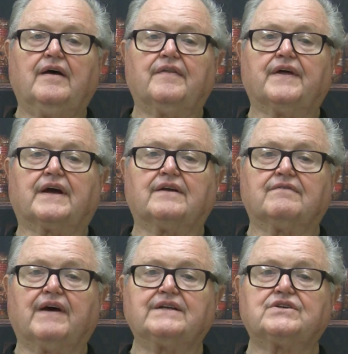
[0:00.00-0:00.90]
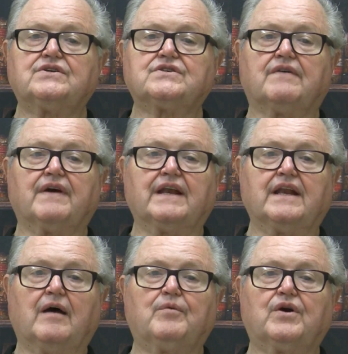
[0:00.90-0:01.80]
The conventions of a
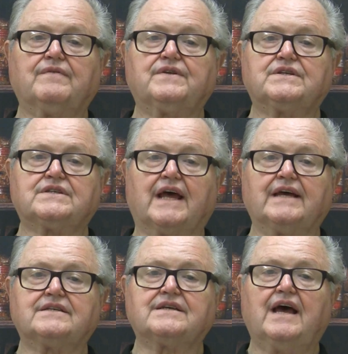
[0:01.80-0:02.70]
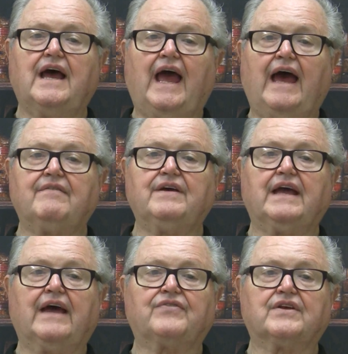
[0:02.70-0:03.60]
number of the states,
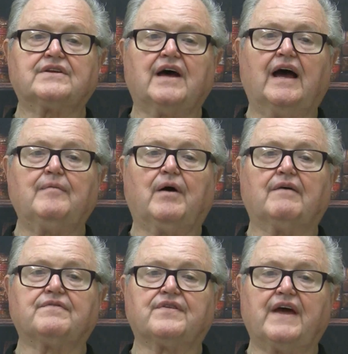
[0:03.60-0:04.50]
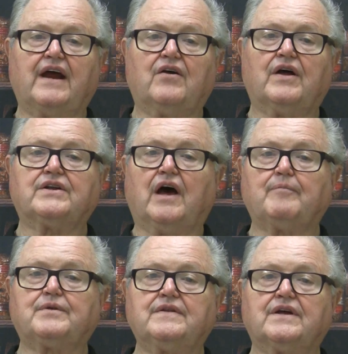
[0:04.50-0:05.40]
having at the time of their
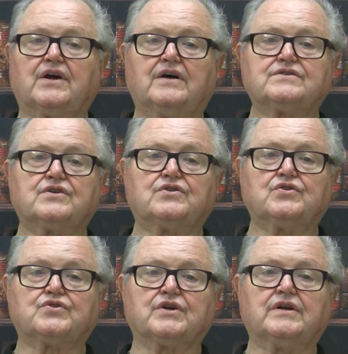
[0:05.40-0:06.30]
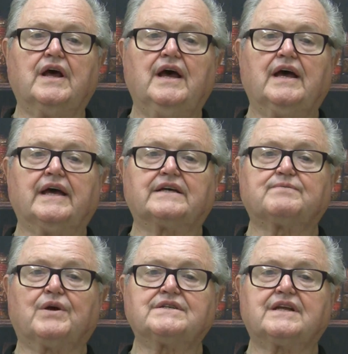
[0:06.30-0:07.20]
adopting the Constitution
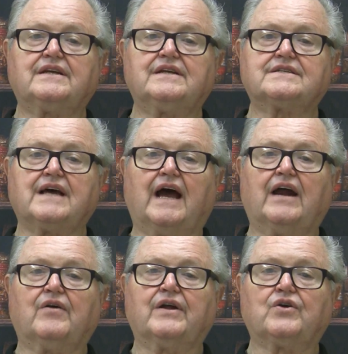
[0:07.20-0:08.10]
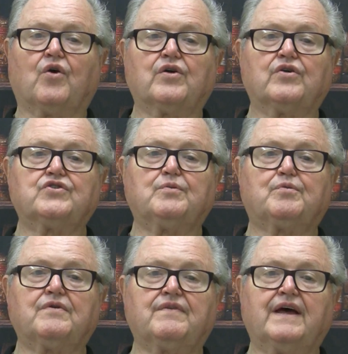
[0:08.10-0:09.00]
expressed a desire in order to
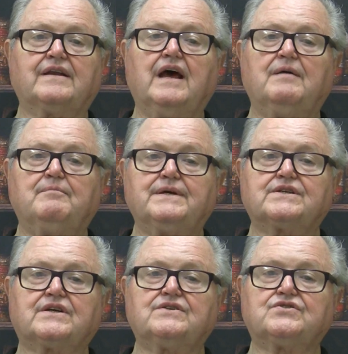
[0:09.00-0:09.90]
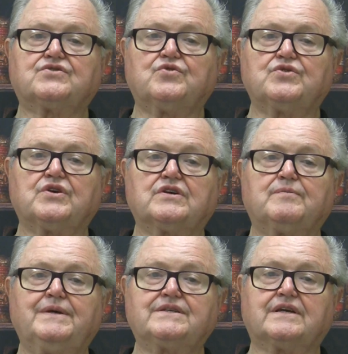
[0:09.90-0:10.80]
prevent
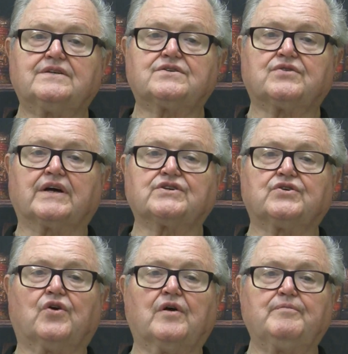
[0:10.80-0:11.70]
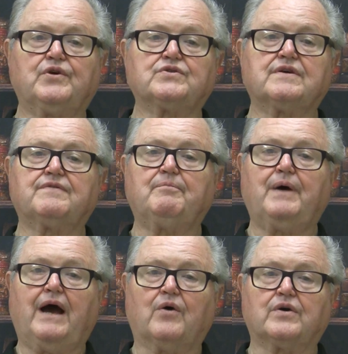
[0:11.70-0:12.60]
misconstruction or abuse of the
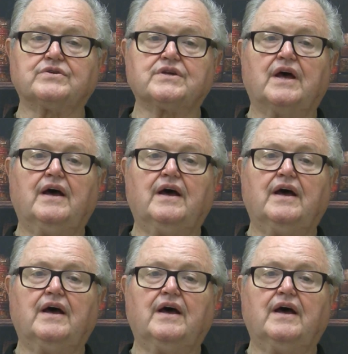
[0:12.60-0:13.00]
powers.